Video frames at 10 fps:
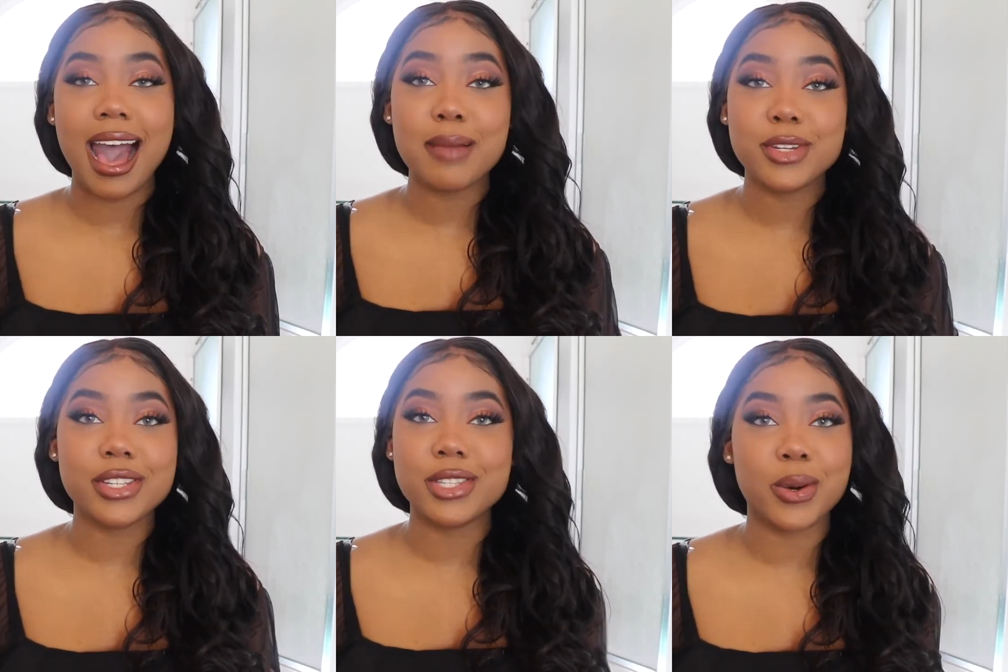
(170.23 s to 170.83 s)
I'm
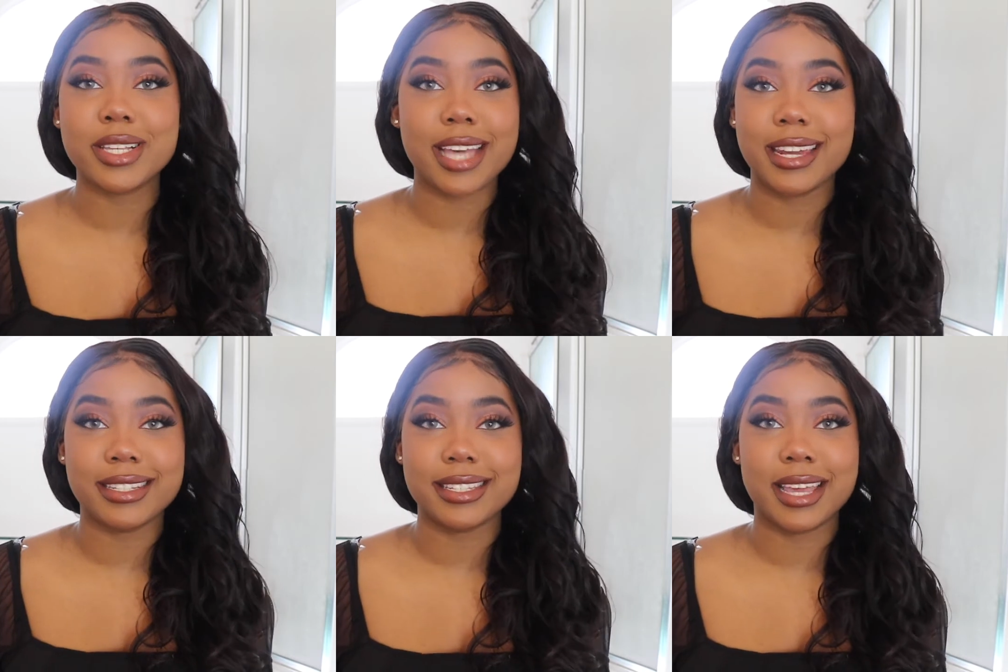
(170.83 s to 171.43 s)
just so
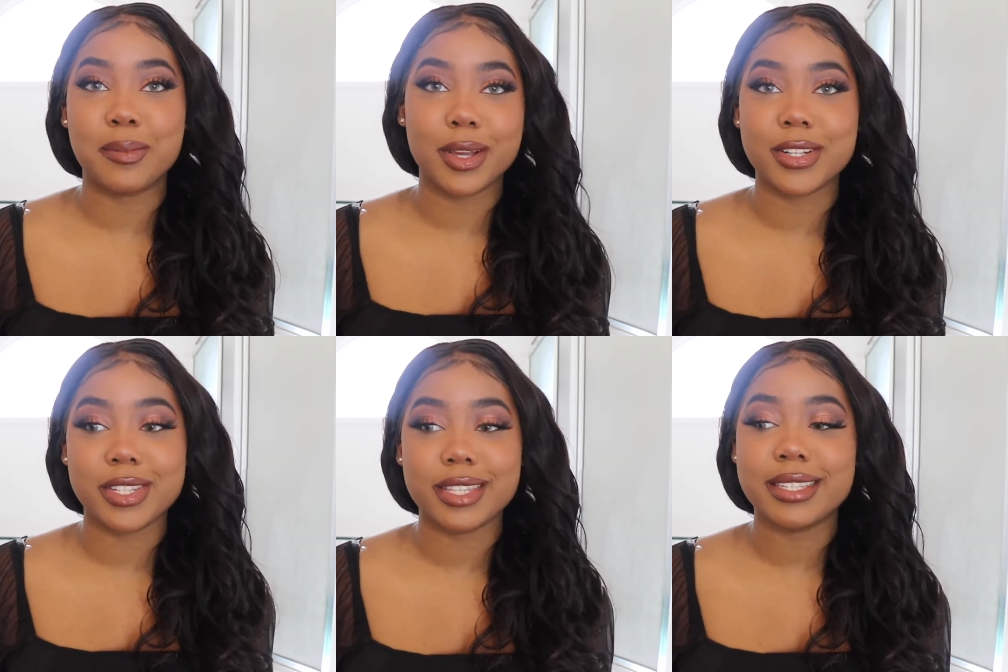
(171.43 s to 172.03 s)
excited to take
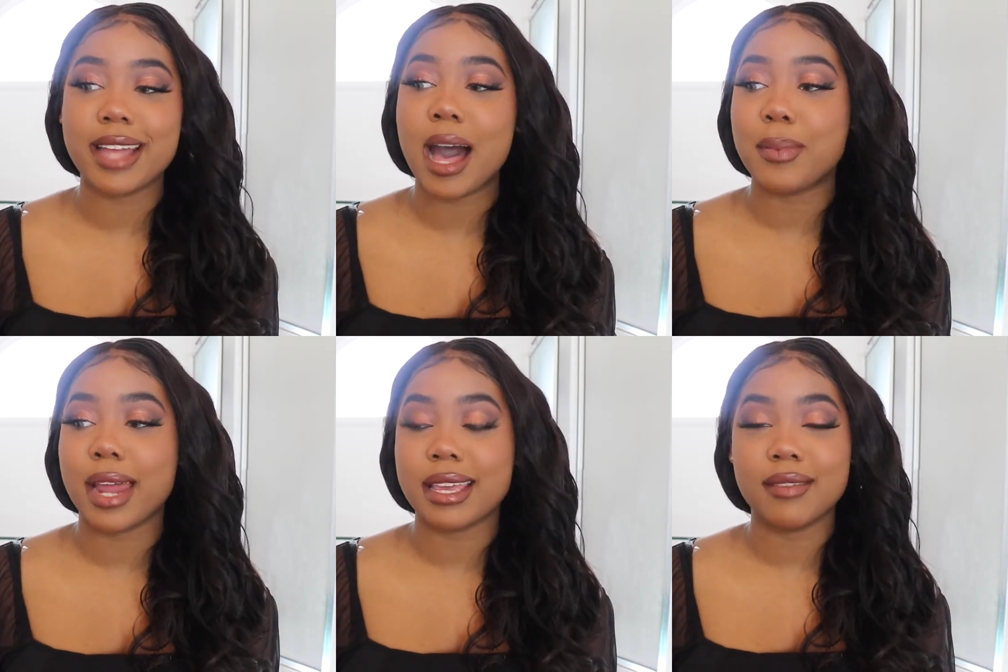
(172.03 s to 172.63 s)
pictures in this top
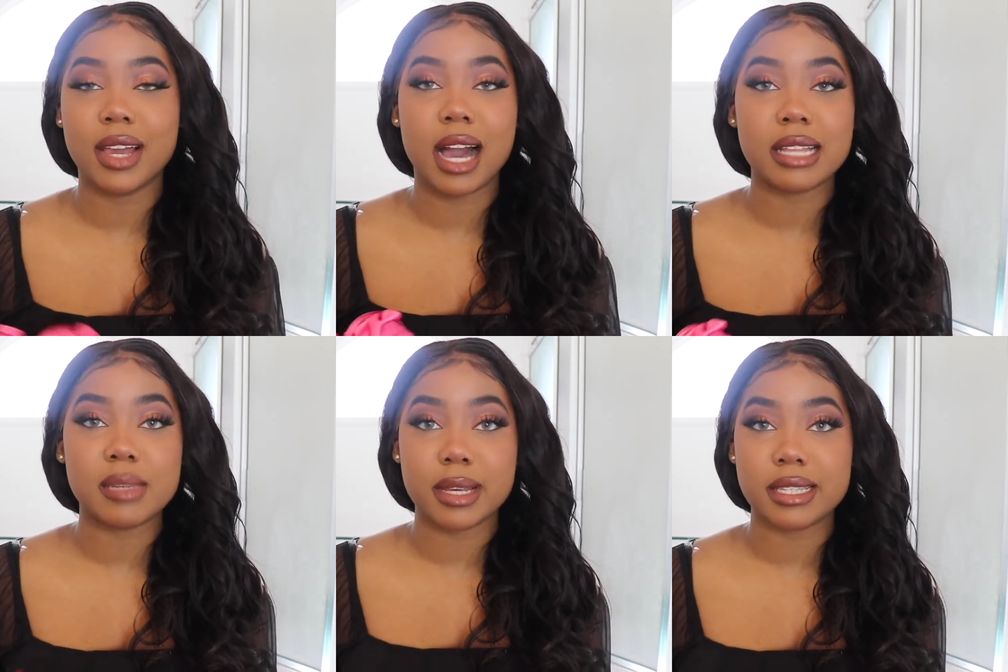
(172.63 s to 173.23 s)
and I even
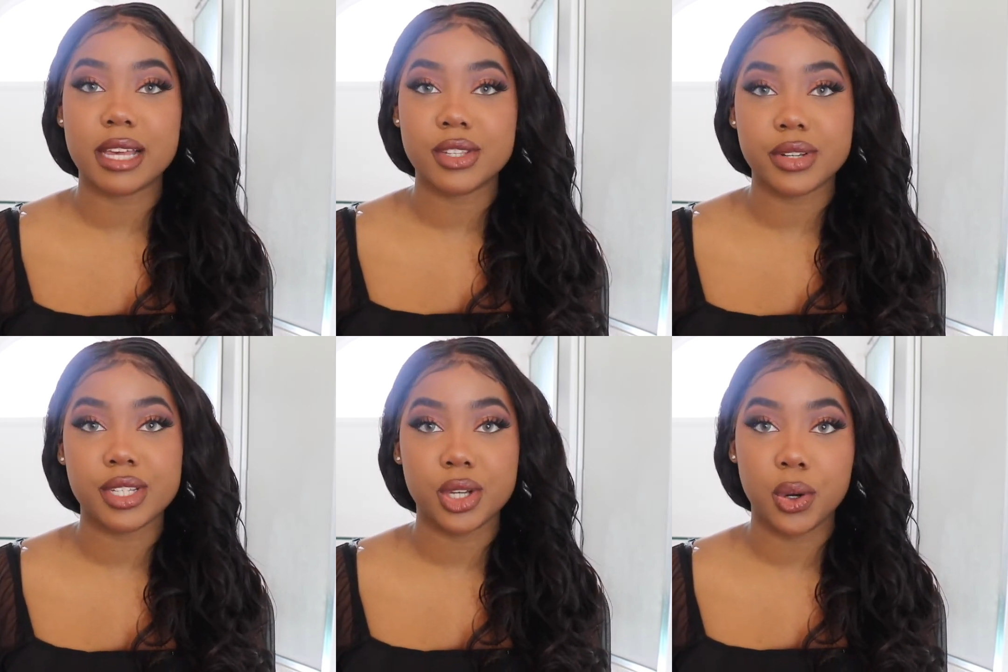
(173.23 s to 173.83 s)
got some
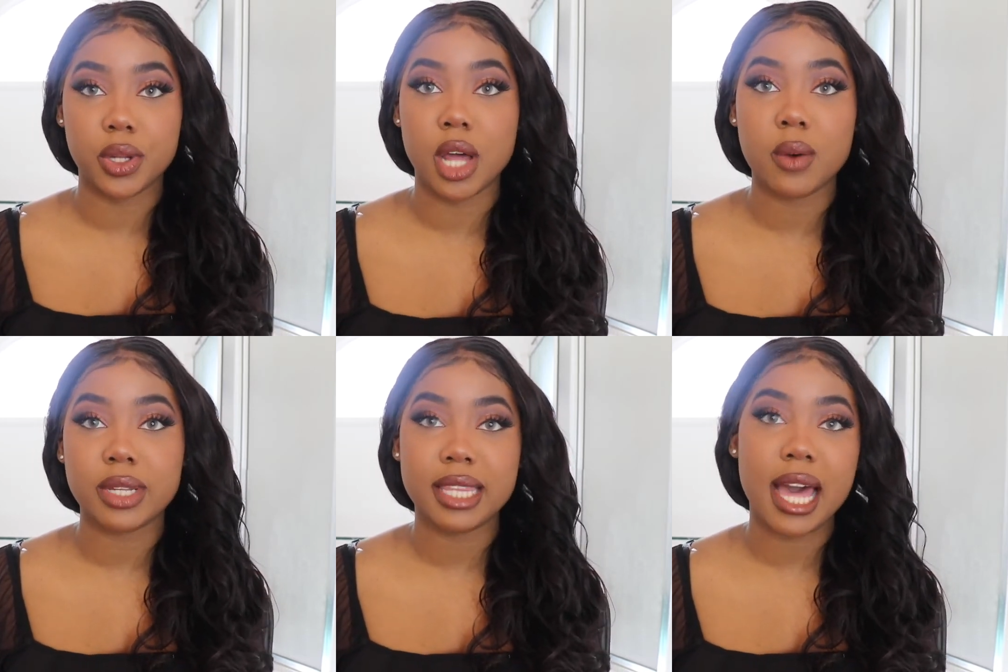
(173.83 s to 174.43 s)
accessories to go along with